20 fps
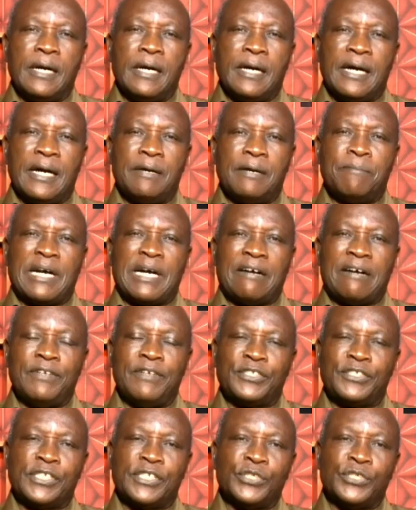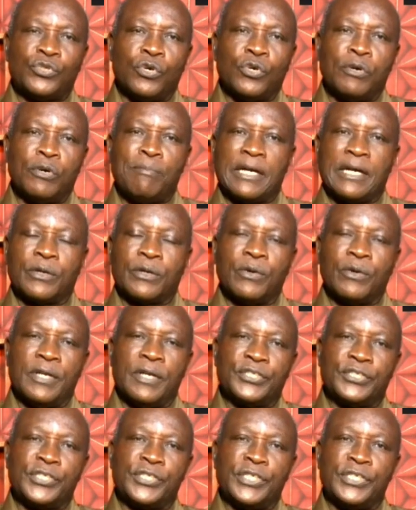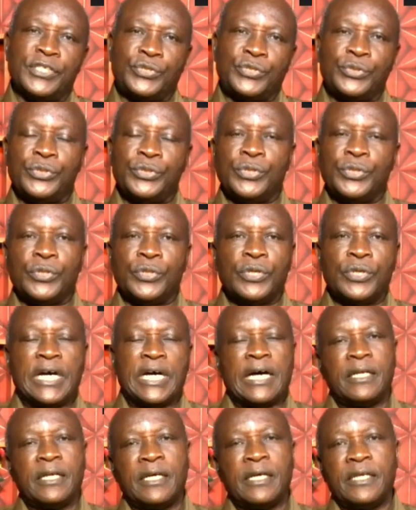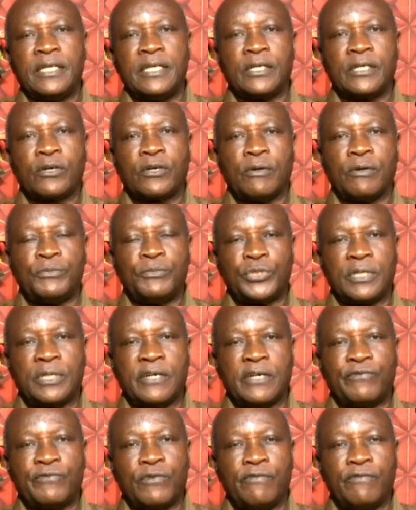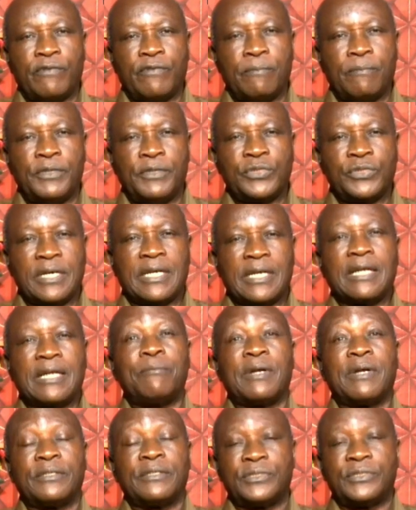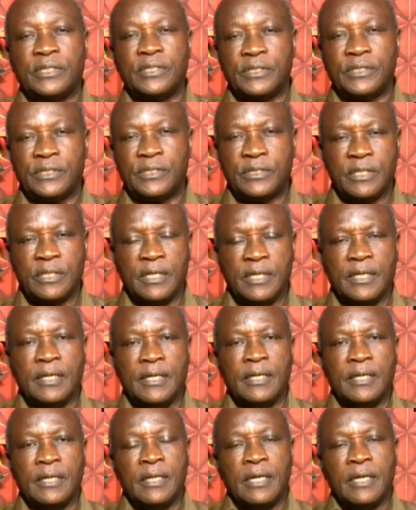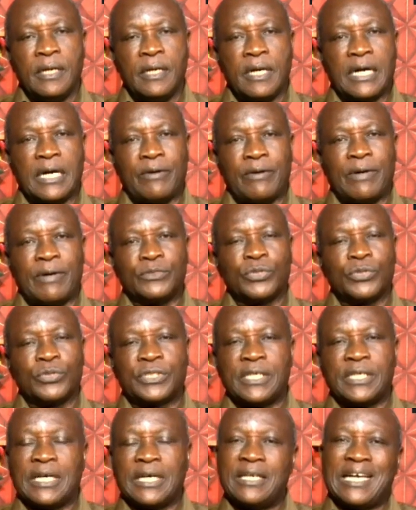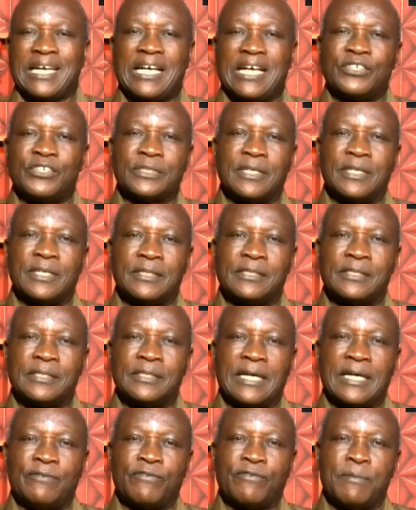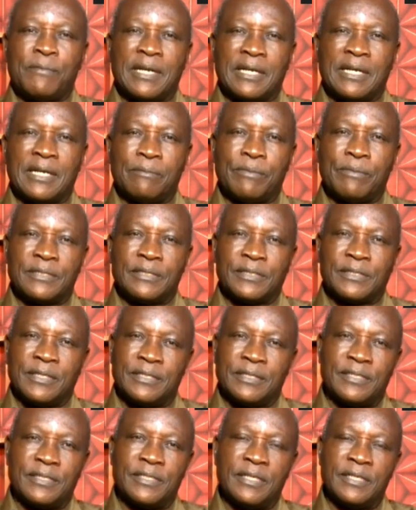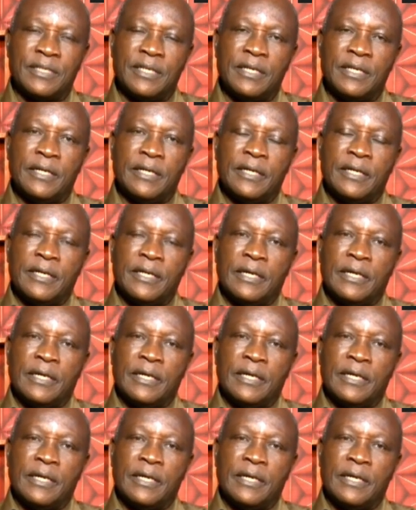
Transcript: listened to my colleagues in the studio and then the Commissioner for Information, Anambra State. I want to say at the outset, I'm from Anambra State, and I've